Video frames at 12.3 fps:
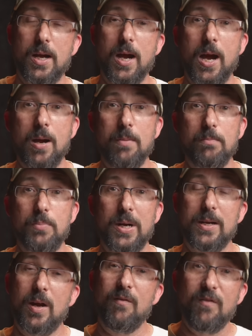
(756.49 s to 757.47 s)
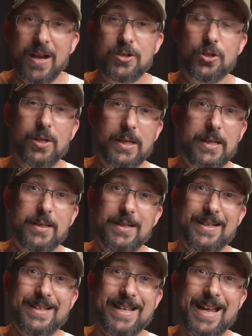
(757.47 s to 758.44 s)
But eventually
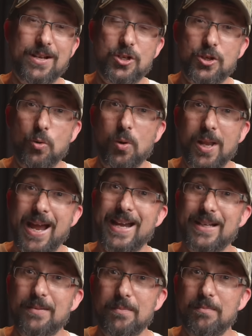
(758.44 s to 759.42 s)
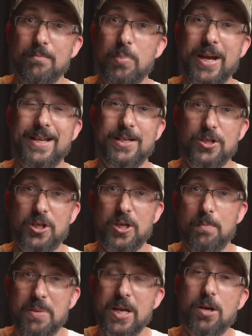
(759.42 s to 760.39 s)
that shoreline bite is going
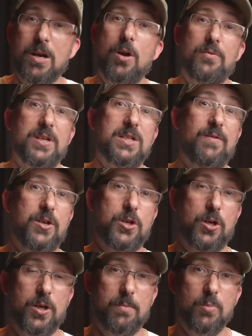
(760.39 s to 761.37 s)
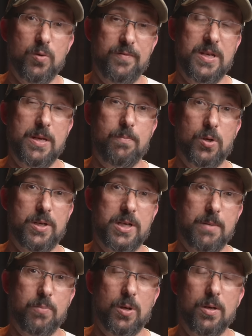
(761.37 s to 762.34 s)
to peter out and these fish are going to move deeper and
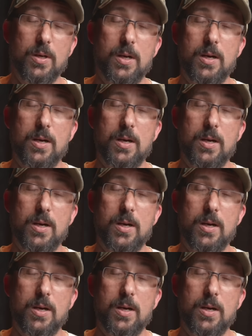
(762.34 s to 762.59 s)
deeper.